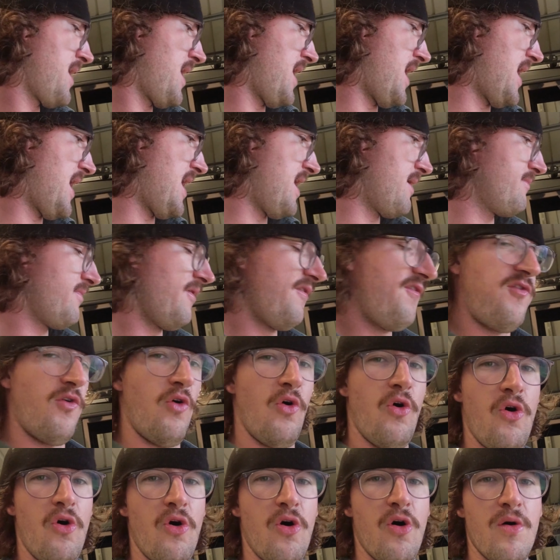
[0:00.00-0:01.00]

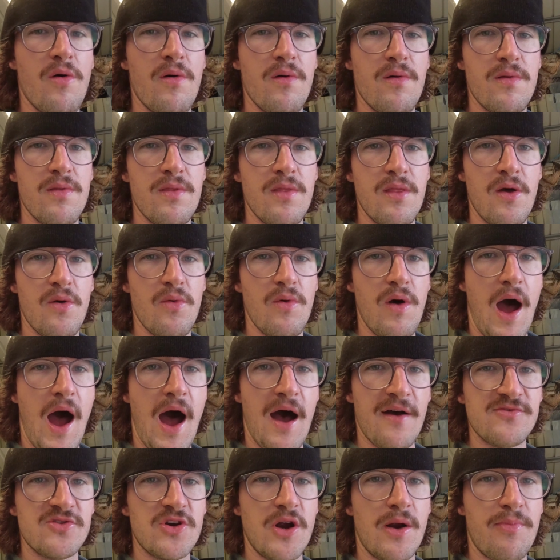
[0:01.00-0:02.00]

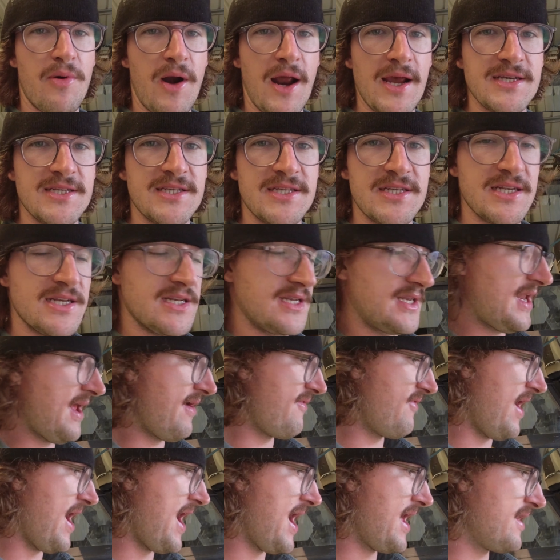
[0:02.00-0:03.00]
After I braced it,
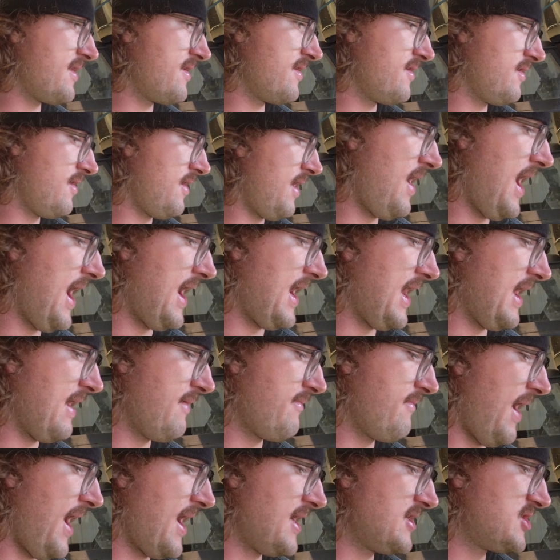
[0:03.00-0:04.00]
never had
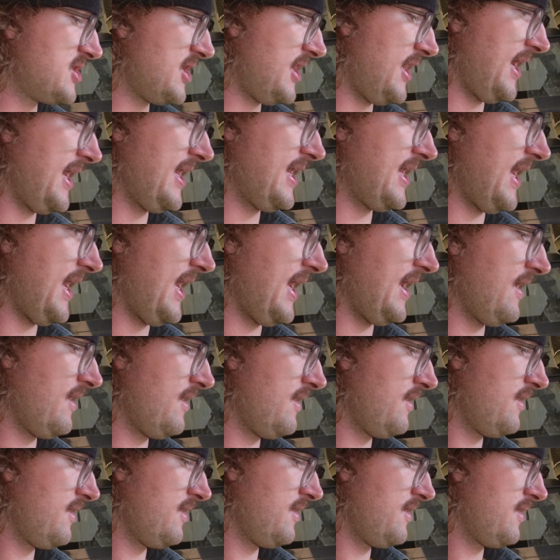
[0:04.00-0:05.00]
any major leaking,
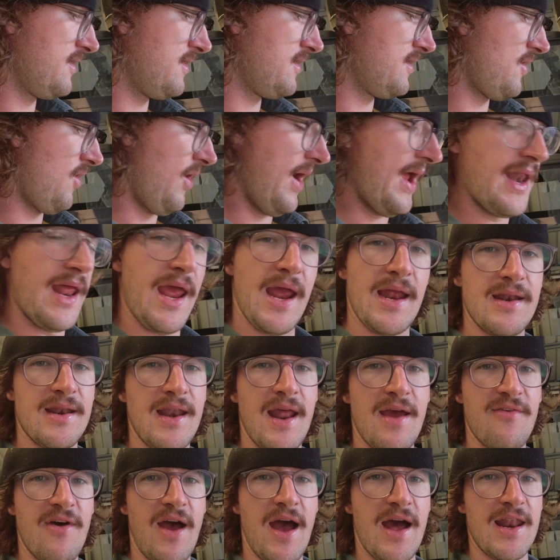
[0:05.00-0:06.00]
and
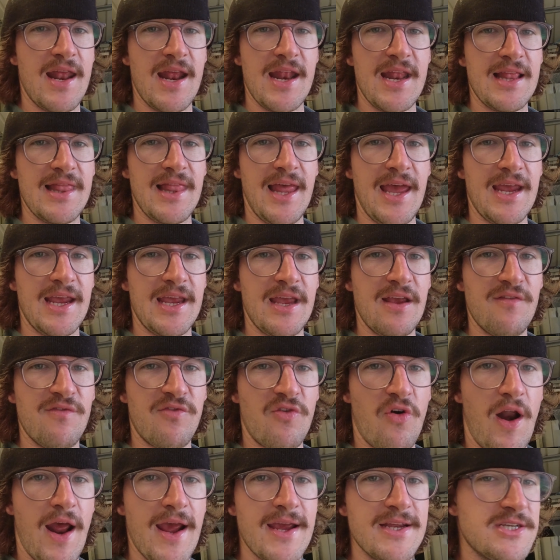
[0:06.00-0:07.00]
never had any leaking
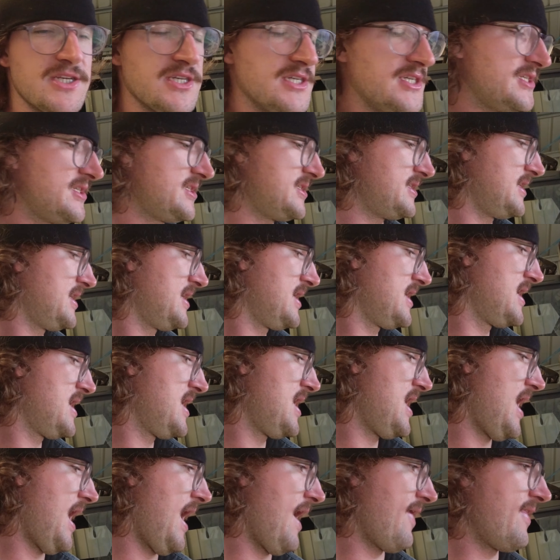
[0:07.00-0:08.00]
for ages.
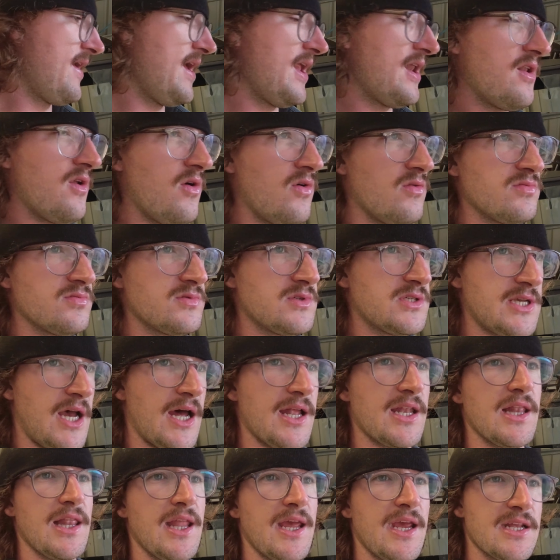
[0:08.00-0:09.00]
And then
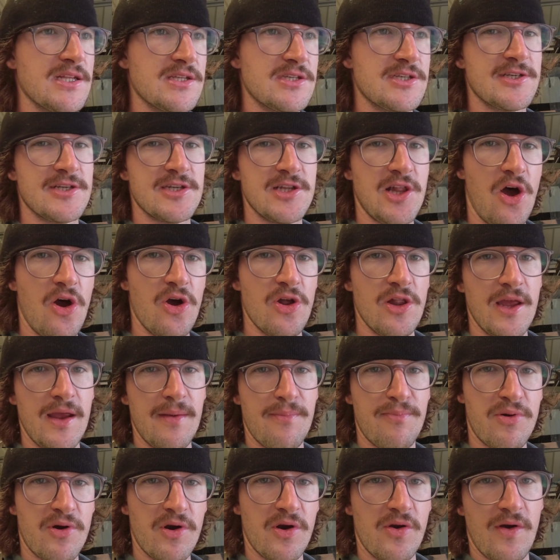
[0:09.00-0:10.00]
suddenly it
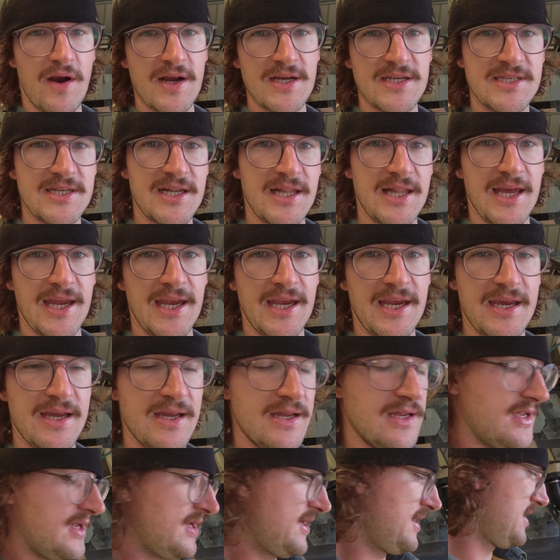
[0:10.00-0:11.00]
slowly progressed a leak.
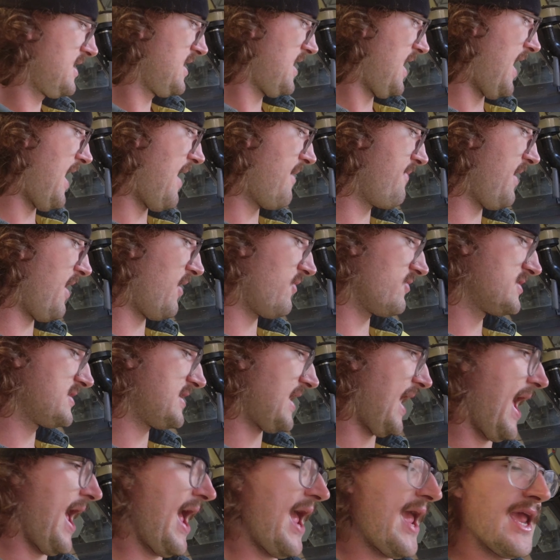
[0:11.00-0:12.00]
That was
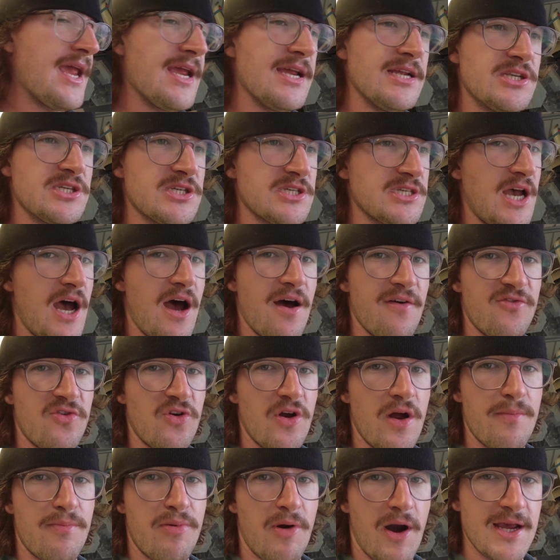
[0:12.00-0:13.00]
ages
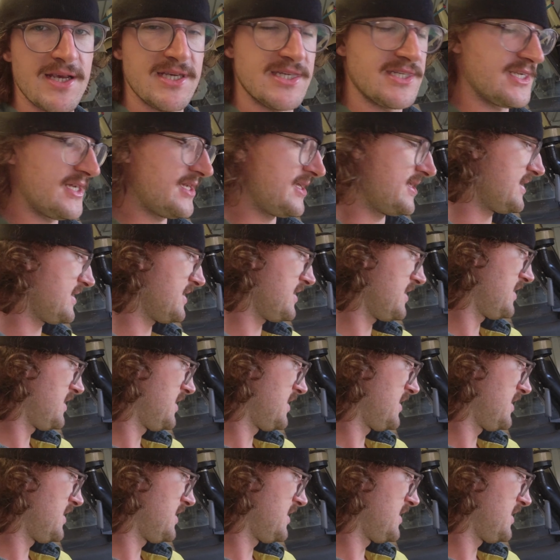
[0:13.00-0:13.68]
after I braced it.